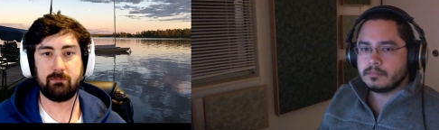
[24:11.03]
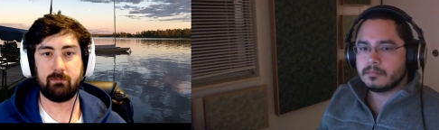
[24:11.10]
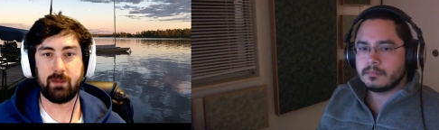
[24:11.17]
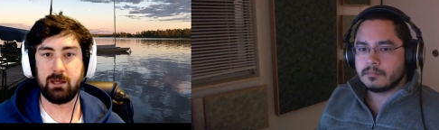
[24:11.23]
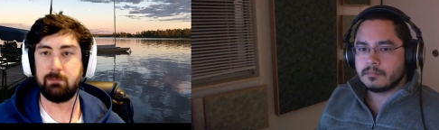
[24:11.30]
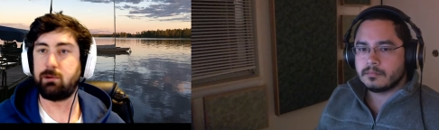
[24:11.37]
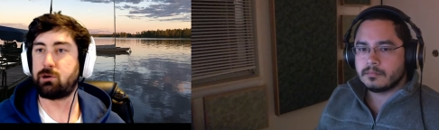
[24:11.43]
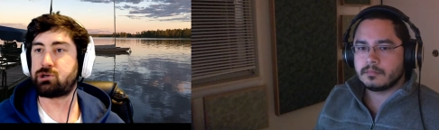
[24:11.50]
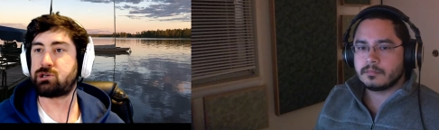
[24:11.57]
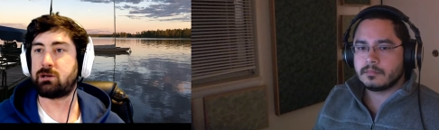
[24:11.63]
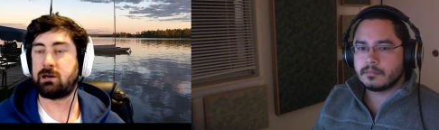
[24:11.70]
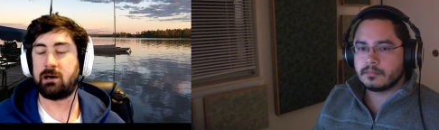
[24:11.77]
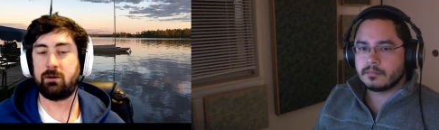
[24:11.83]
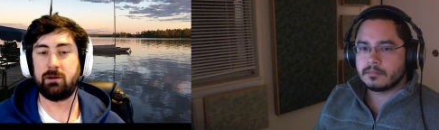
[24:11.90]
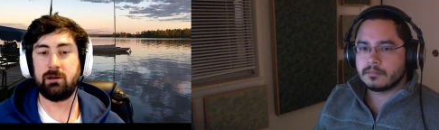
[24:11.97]

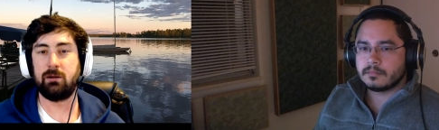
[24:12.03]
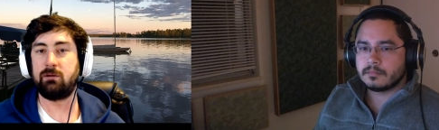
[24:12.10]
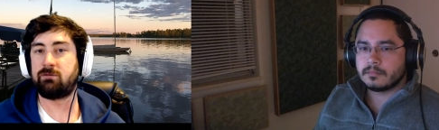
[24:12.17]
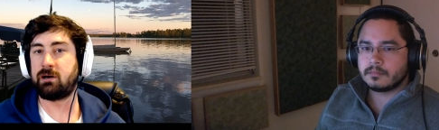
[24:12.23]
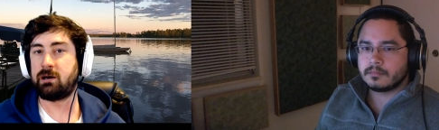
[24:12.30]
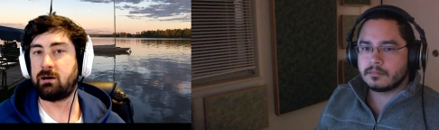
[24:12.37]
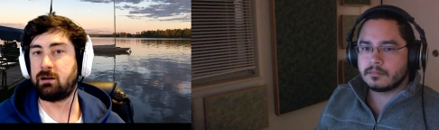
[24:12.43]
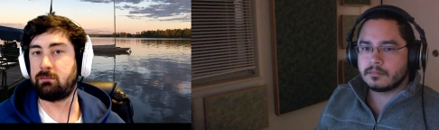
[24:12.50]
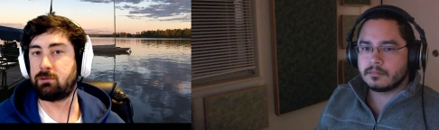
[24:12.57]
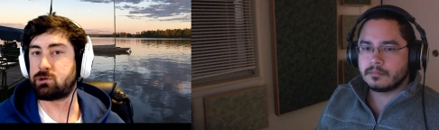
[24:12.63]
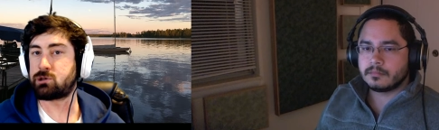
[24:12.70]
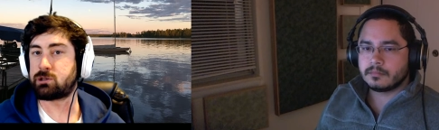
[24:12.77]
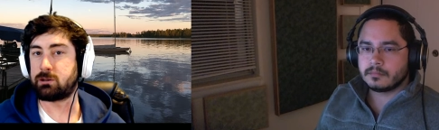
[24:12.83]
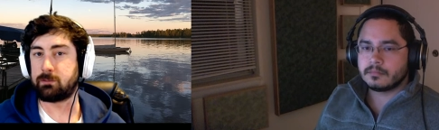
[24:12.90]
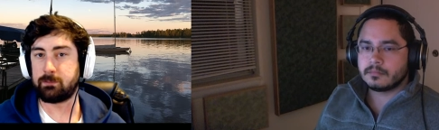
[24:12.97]
Speaker 1: emotion. How do you define
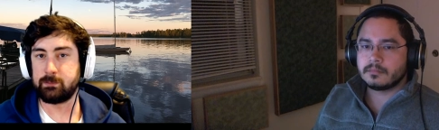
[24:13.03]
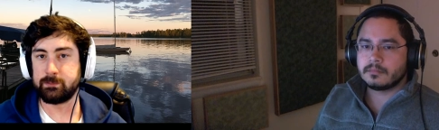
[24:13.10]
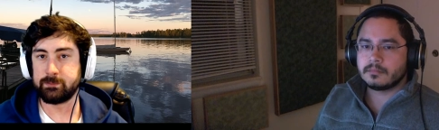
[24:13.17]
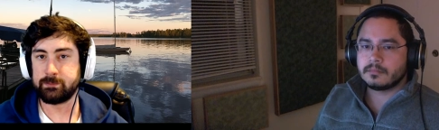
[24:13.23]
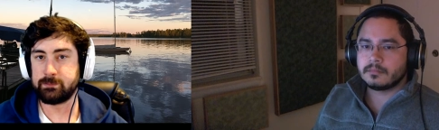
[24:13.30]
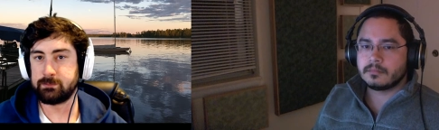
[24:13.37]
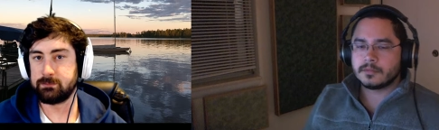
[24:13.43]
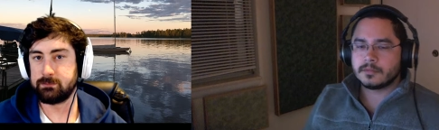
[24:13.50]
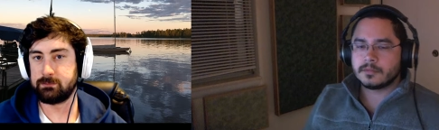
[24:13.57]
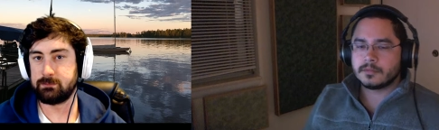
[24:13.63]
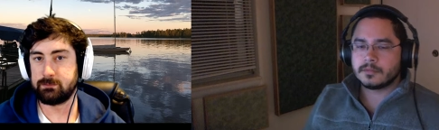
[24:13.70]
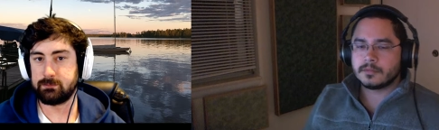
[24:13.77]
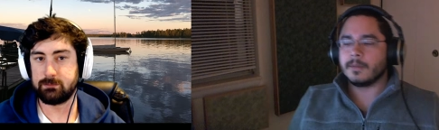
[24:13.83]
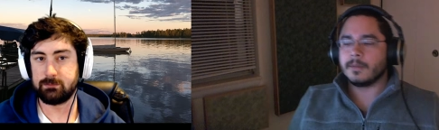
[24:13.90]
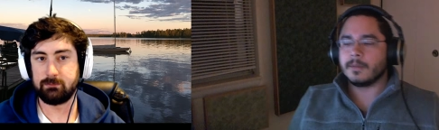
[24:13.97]
emotion?
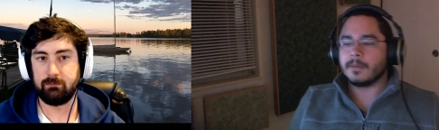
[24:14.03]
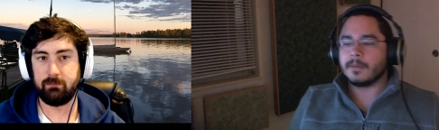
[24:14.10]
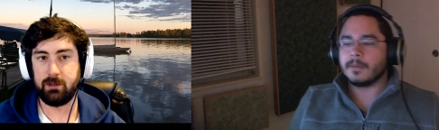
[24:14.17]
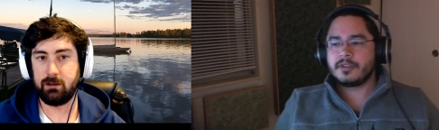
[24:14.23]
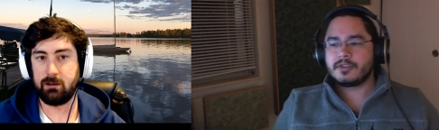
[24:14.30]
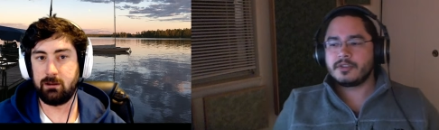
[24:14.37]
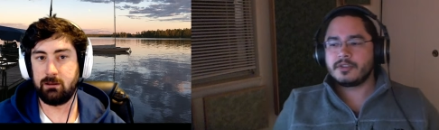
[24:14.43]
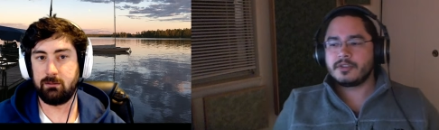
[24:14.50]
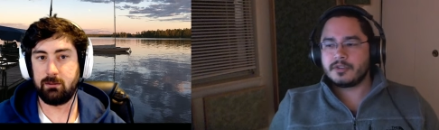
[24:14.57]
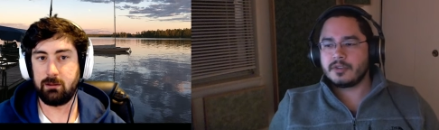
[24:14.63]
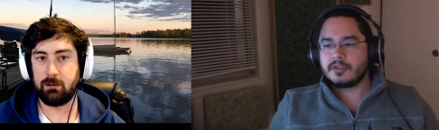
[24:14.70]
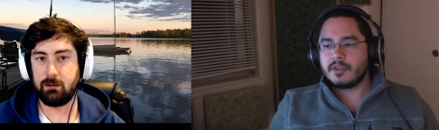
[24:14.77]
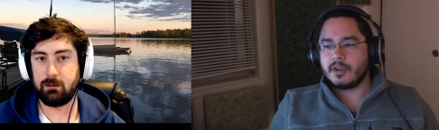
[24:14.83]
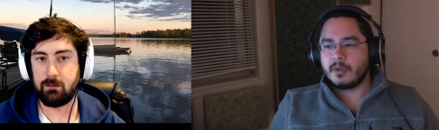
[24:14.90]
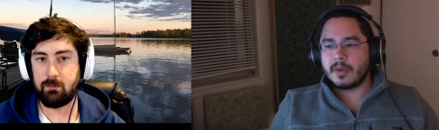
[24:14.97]
Speaker 2: Right. And there's there's
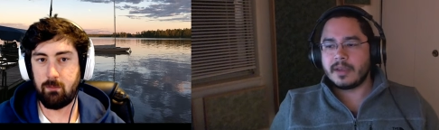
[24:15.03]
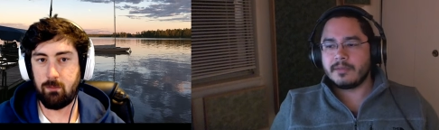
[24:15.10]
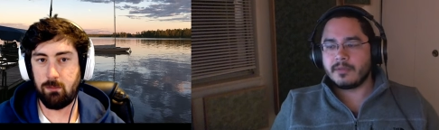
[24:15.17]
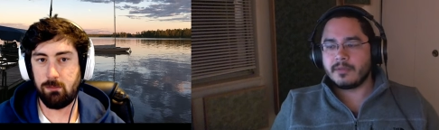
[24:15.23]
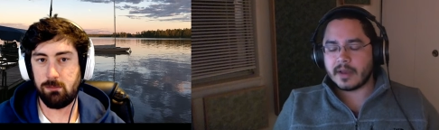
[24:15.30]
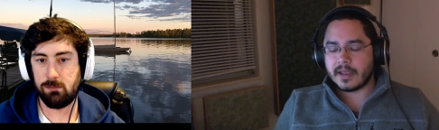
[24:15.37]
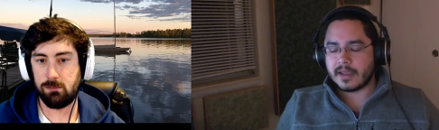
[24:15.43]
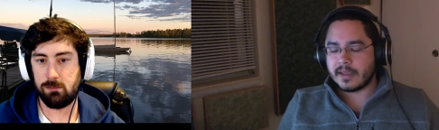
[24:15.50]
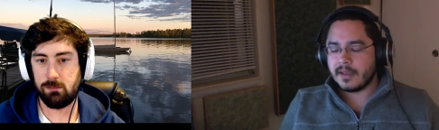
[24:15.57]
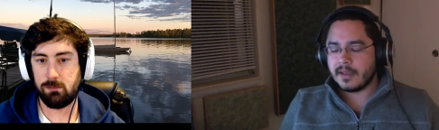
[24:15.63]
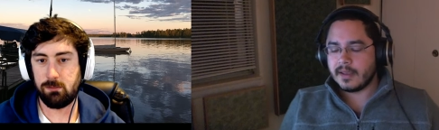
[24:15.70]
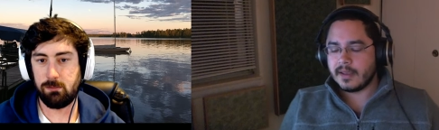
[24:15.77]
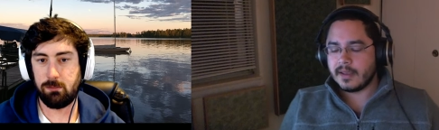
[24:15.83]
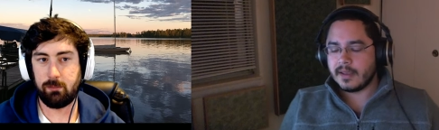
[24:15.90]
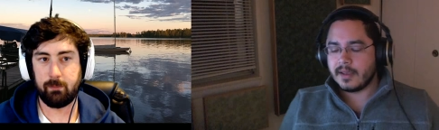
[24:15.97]
just no way for a
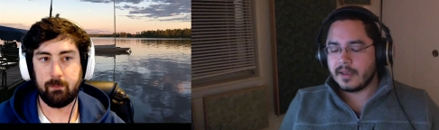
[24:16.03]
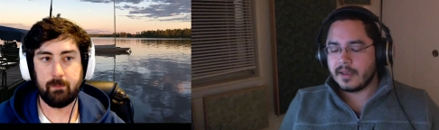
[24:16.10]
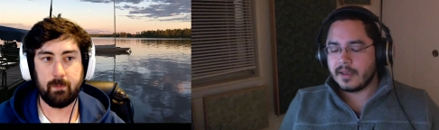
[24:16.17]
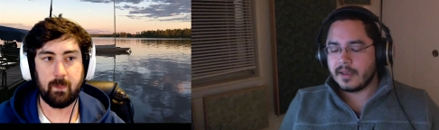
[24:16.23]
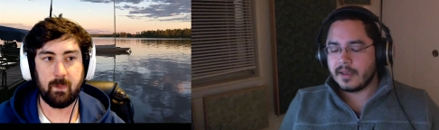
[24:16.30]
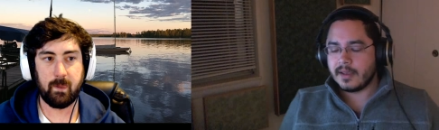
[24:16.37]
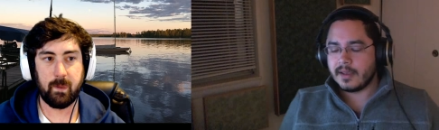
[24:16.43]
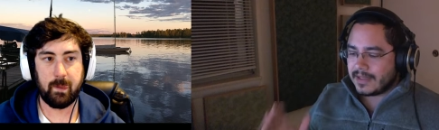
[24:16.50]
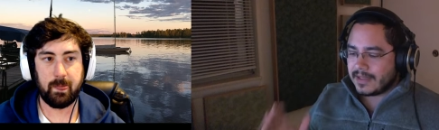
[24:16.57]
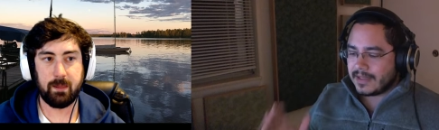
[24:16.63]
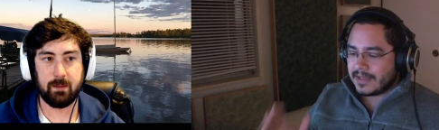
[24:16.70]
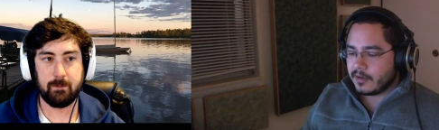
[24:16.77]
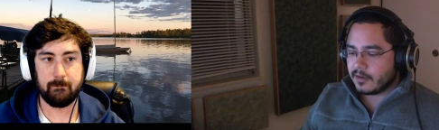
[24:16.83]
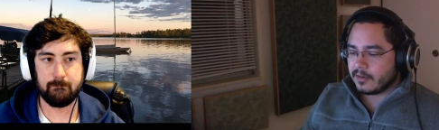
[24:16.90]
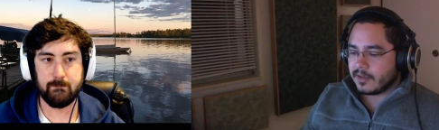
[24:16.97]
a
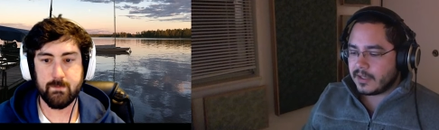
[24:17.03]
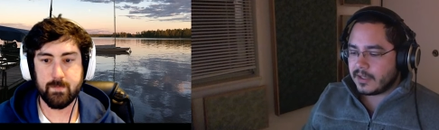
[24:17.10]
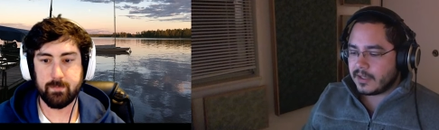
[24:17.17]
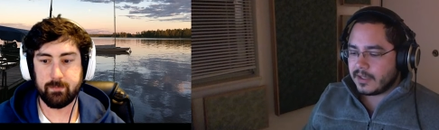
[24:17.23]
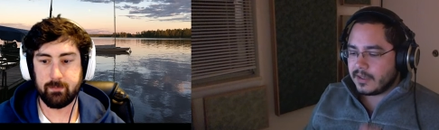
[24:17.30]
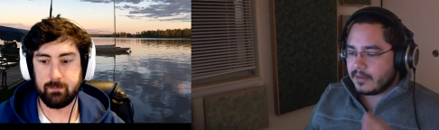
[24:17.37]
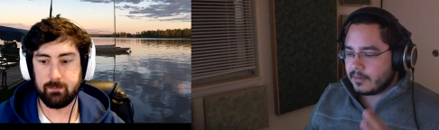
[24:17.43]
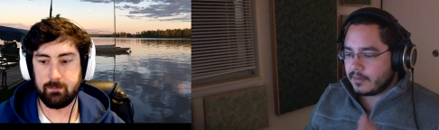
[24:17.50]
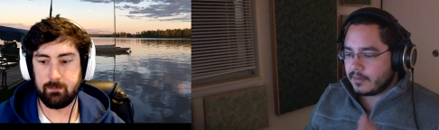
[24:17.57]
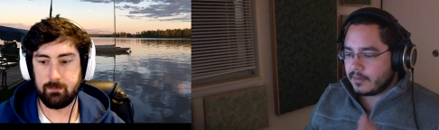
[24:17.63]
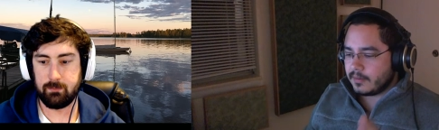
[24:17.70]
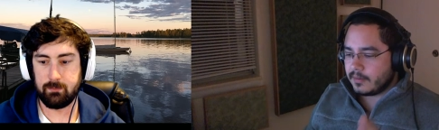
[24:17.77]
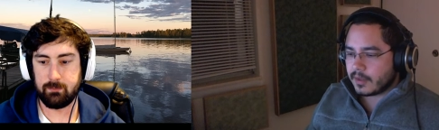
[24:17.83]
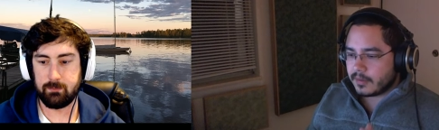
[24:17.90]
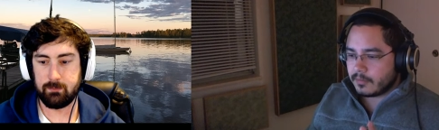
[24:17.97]
linearly, you know,
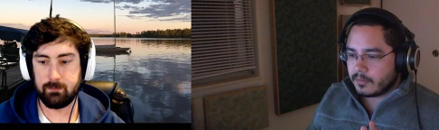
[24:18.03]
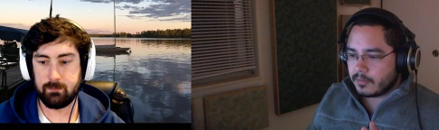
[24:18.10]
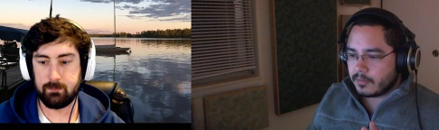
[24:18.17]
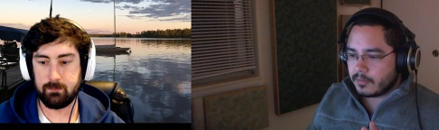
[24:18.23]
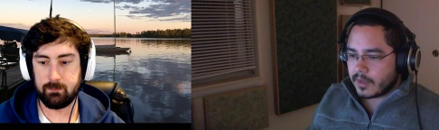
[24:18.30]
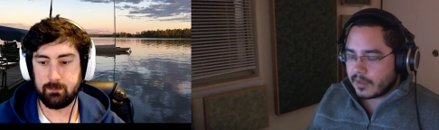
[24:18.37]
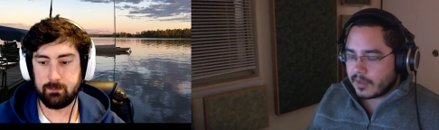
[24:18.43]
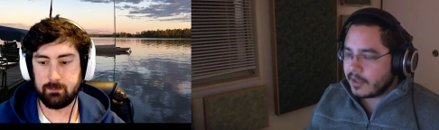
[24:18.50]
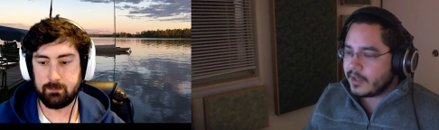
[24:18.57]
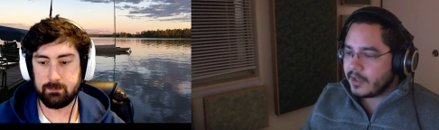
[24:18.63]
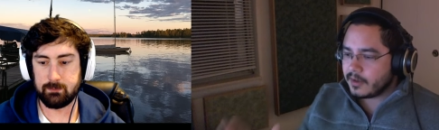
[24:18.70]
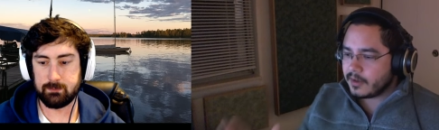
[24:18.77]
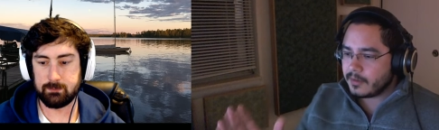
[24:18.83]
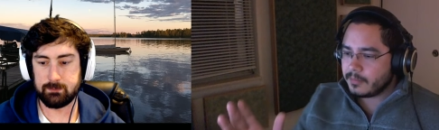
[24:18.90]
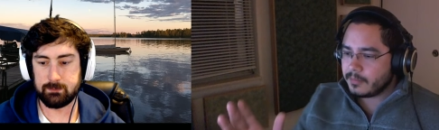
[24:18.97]
a
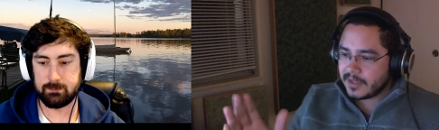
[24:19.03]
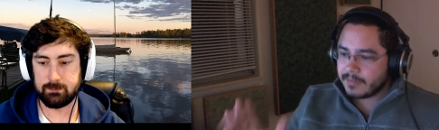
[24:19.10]
linearly